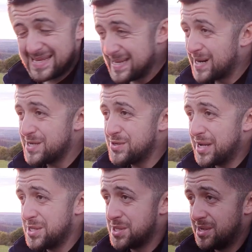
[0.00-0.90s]
It's hard to
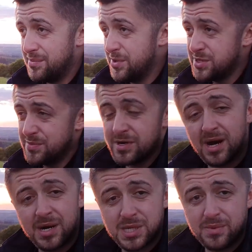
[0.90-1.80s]
answer. Multiple
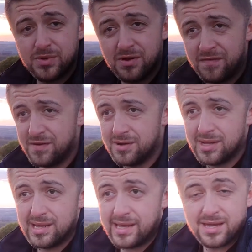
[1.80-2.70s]
cars are beautiful.
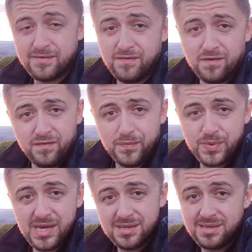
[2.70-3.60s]
I like Volvo
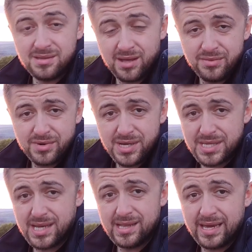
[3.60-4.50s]

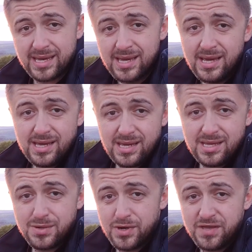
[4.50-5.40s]
P1800, I like
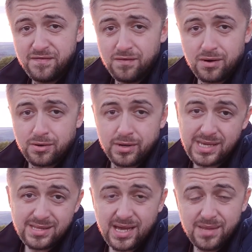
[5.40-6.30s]
E24 or
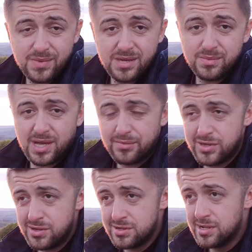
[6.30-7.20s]
E9
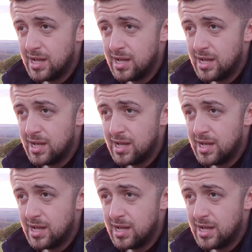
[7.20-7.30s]
BMW.